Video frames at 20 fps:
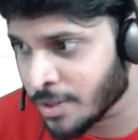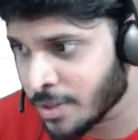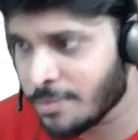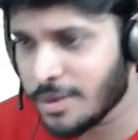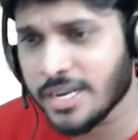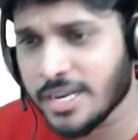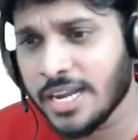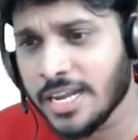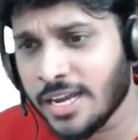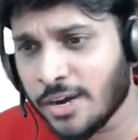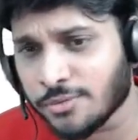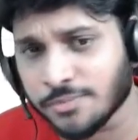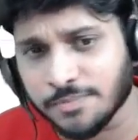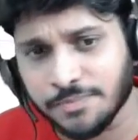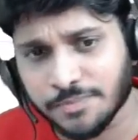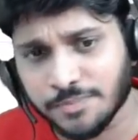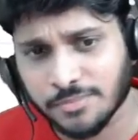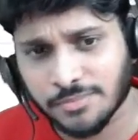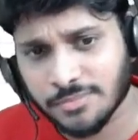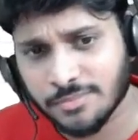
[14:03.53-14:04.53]
But anyhow,
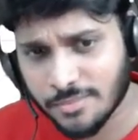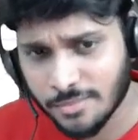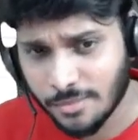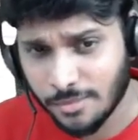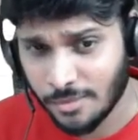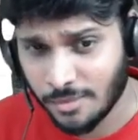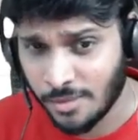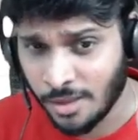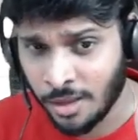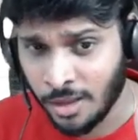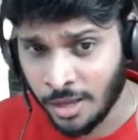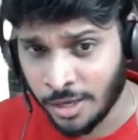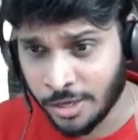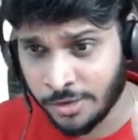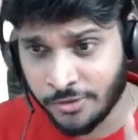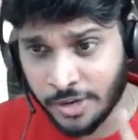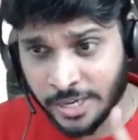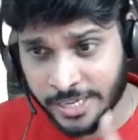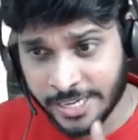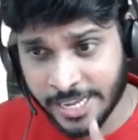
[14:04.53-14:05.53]

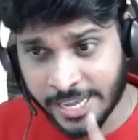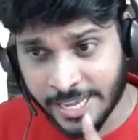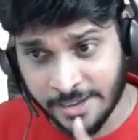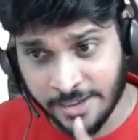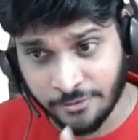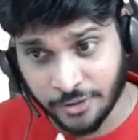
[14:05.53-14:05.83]
if you are taking